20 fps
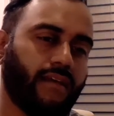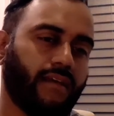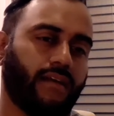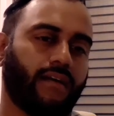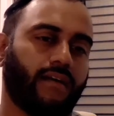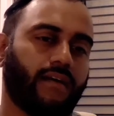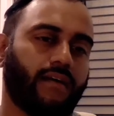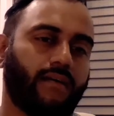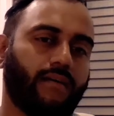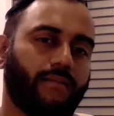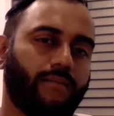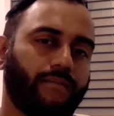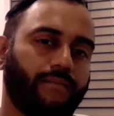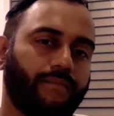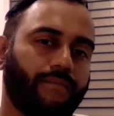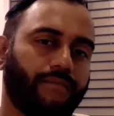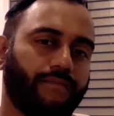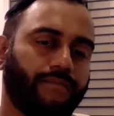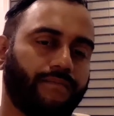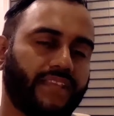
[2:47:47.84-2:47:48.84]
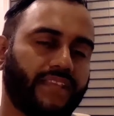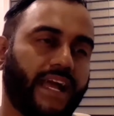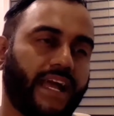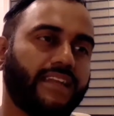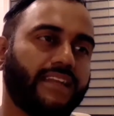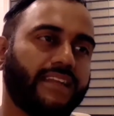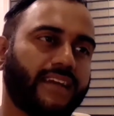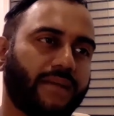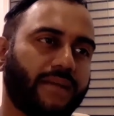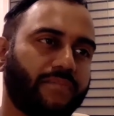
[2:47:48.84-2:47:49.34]

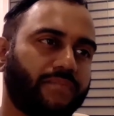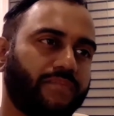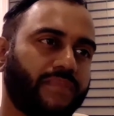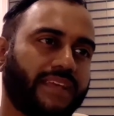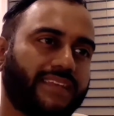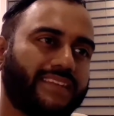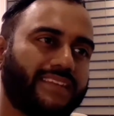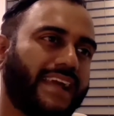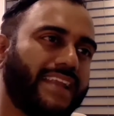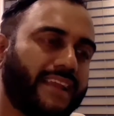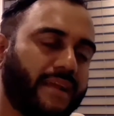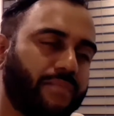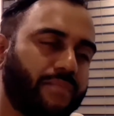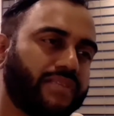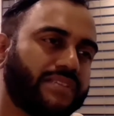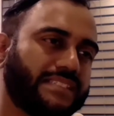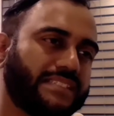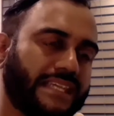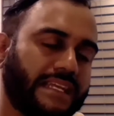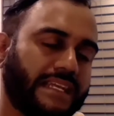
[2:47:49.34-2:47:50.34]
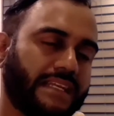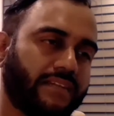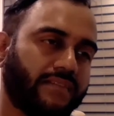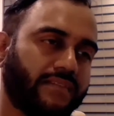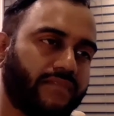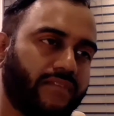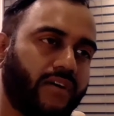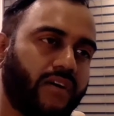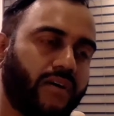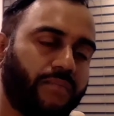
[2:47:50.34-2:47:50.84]
99%
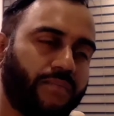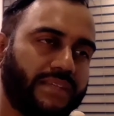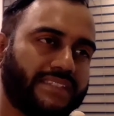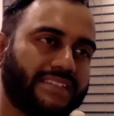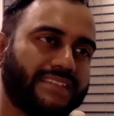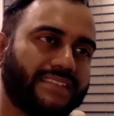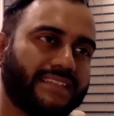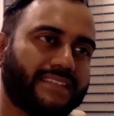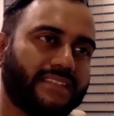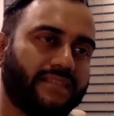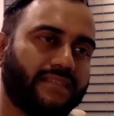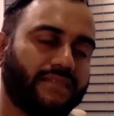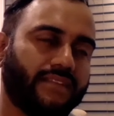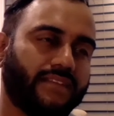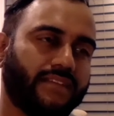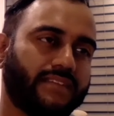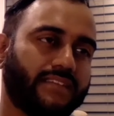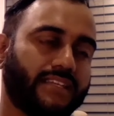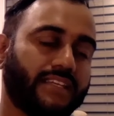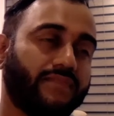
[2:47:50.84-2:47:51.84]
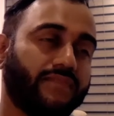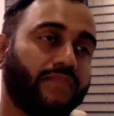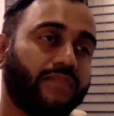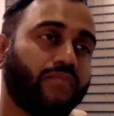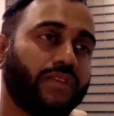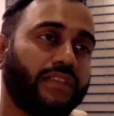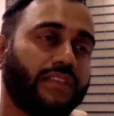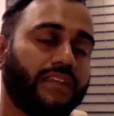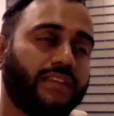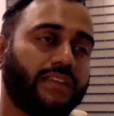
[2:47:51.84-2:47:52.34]
of all business activities, even
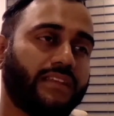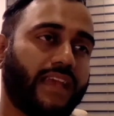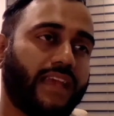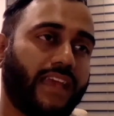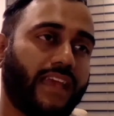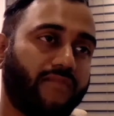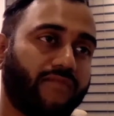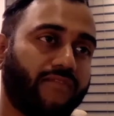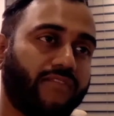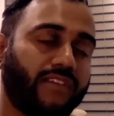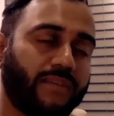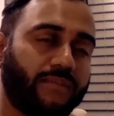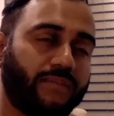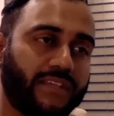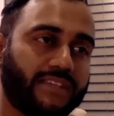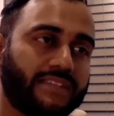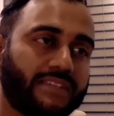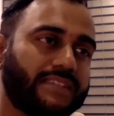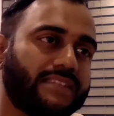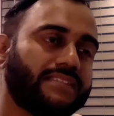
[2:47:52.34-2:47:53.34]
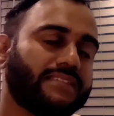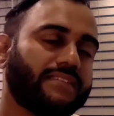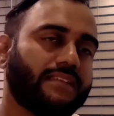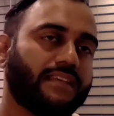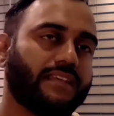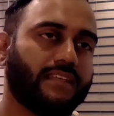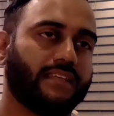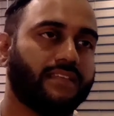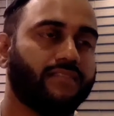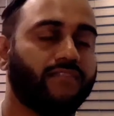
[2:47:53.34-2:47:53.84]
within every business,
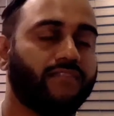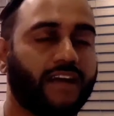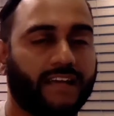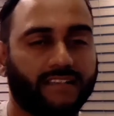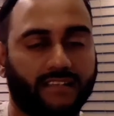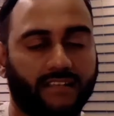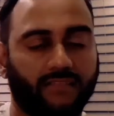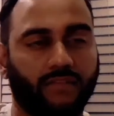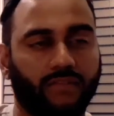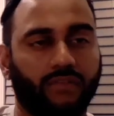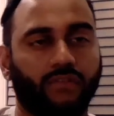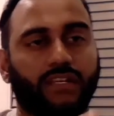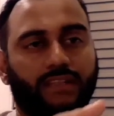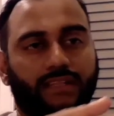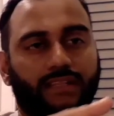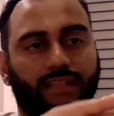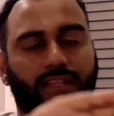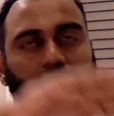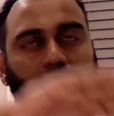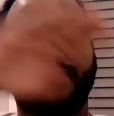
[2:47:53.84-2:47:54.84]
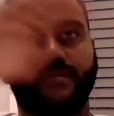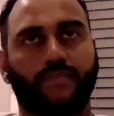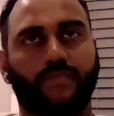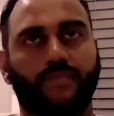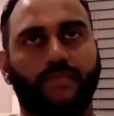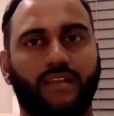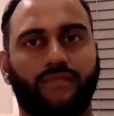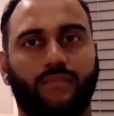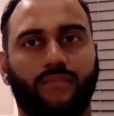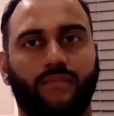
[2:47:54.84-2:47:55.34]
like if you look at the
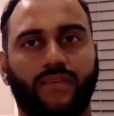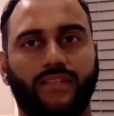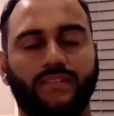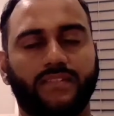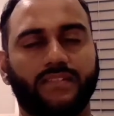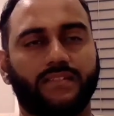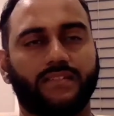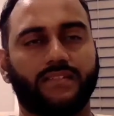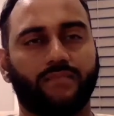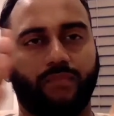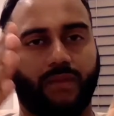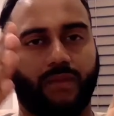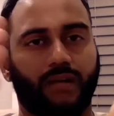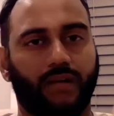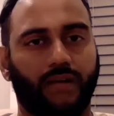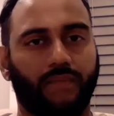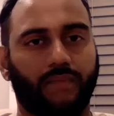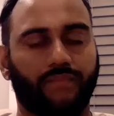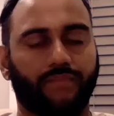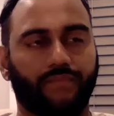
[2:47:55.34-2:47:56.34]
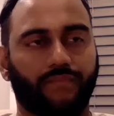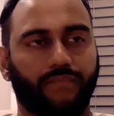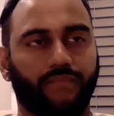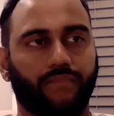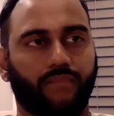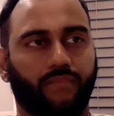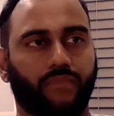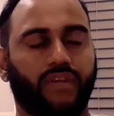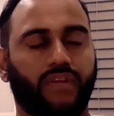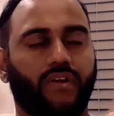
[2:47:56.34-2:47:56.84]
lifespan of a business,
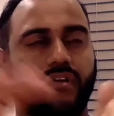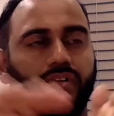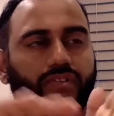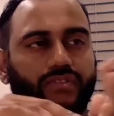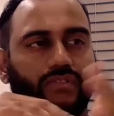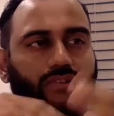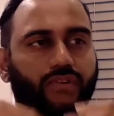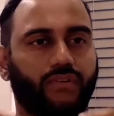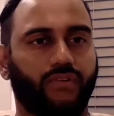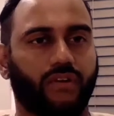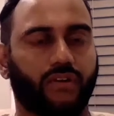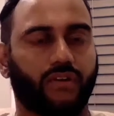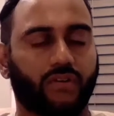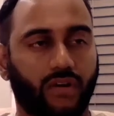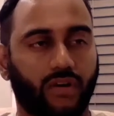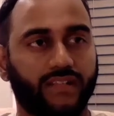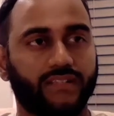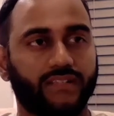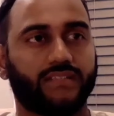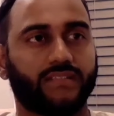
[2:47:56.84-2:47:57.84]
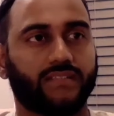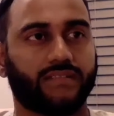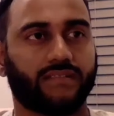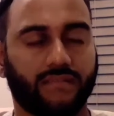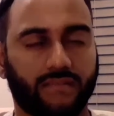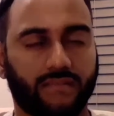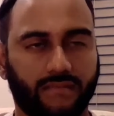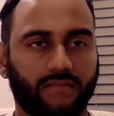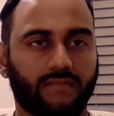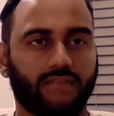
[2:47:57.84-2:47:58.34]
but also across
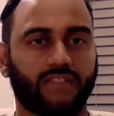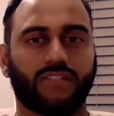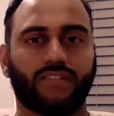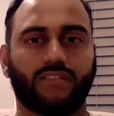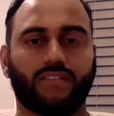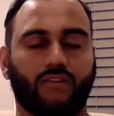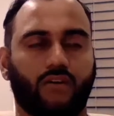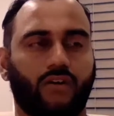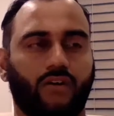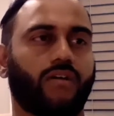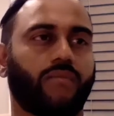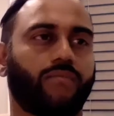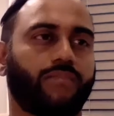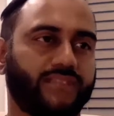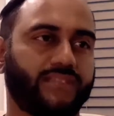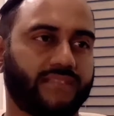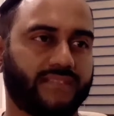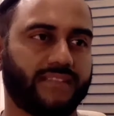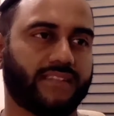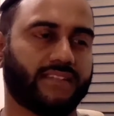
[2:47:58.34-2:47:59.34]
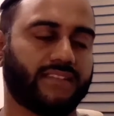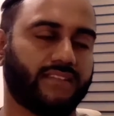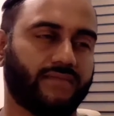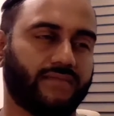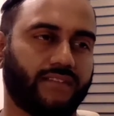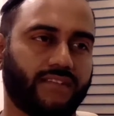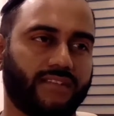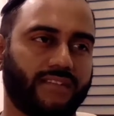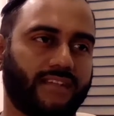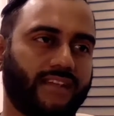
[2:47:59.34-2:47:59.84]
just all business
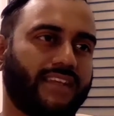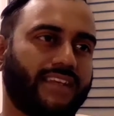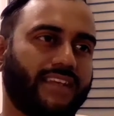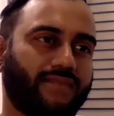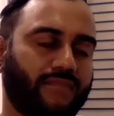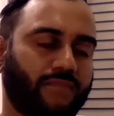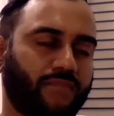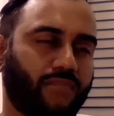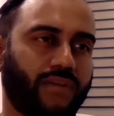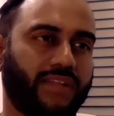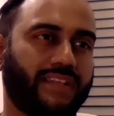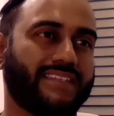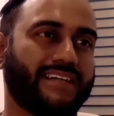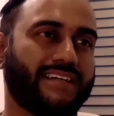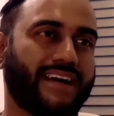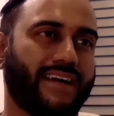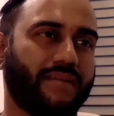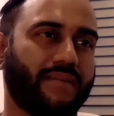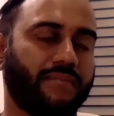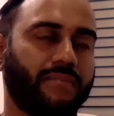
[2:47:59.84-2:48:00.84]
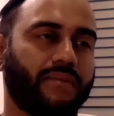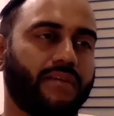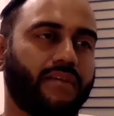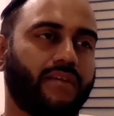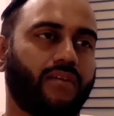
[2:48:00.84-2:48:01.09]
activities, any given point in time,